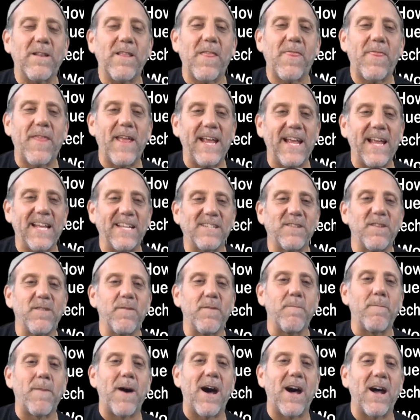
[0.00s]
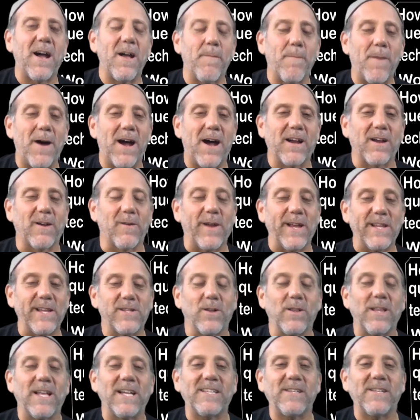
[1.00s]
the thing is mockery.
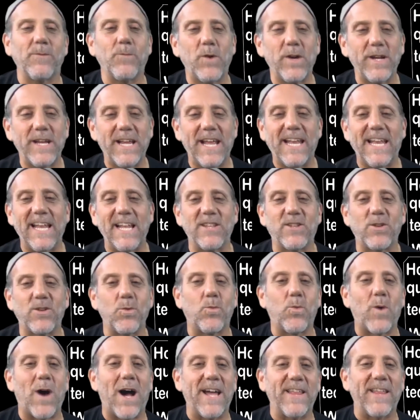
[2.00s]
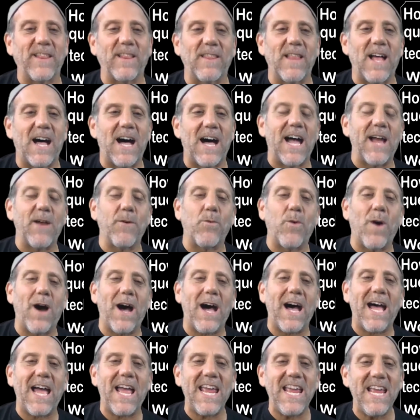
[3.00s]
So we'll get into why the lie.
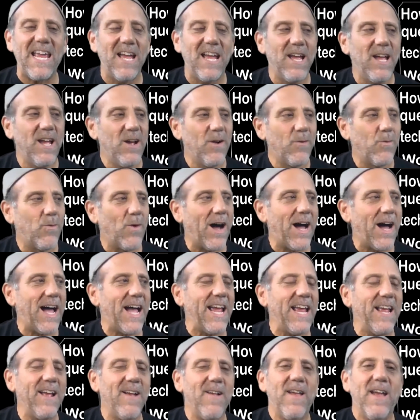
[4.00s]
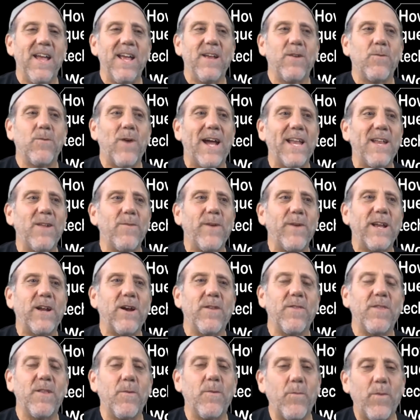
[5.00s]
Why did we
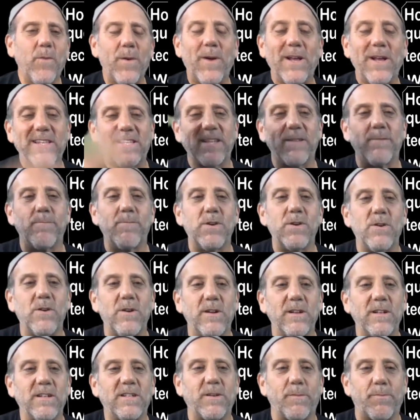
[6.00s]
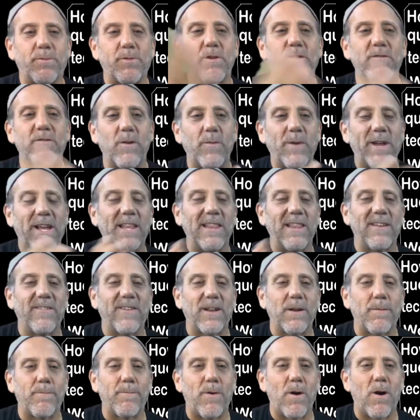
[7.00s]
go? We went to the moon to prove that we can live
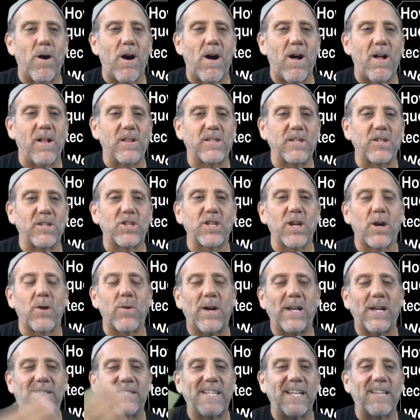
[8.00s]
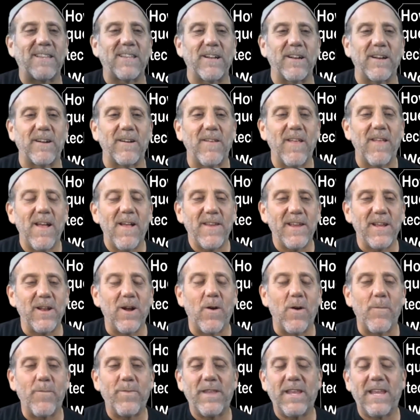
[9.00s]
on a ball, to show us that they're,
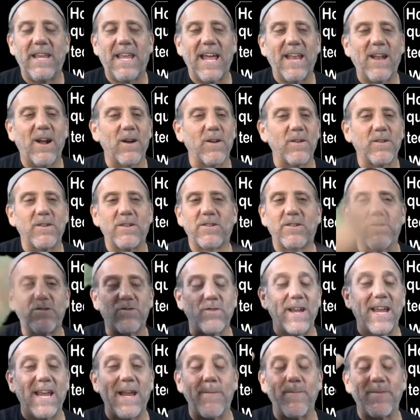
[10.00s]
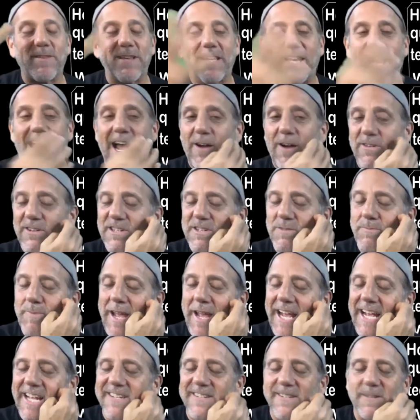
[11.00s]
get our dreams in outer
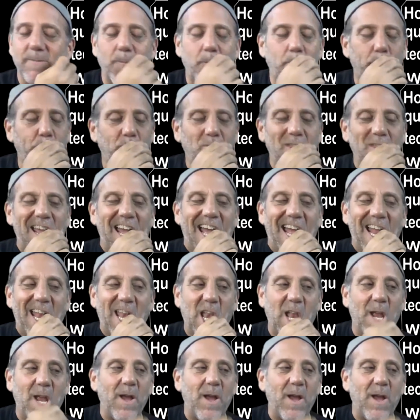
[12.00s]
space. And